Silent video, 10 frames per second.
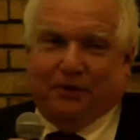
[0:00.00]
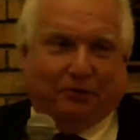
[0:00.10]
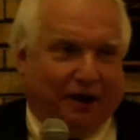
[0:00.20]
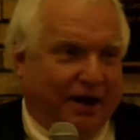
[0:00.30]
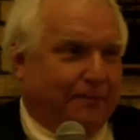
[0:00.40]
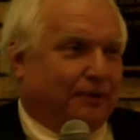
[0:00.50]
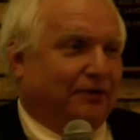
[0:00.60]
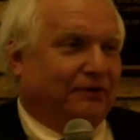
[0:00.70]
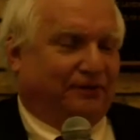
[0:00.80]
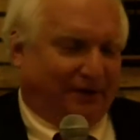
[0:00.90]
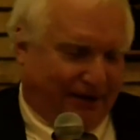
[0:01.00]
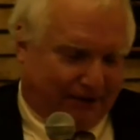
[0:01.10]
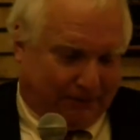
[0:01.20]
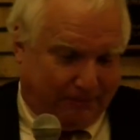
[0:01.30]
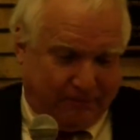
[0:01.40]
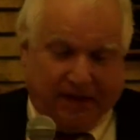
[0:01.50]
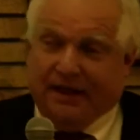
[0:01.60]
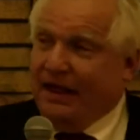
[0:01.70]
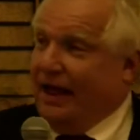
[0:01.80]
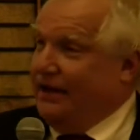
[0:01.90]
Gray Purcell.
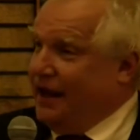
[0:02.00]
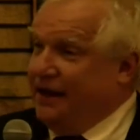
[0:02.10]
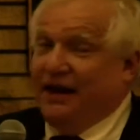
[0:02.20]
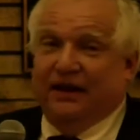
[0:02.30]
And then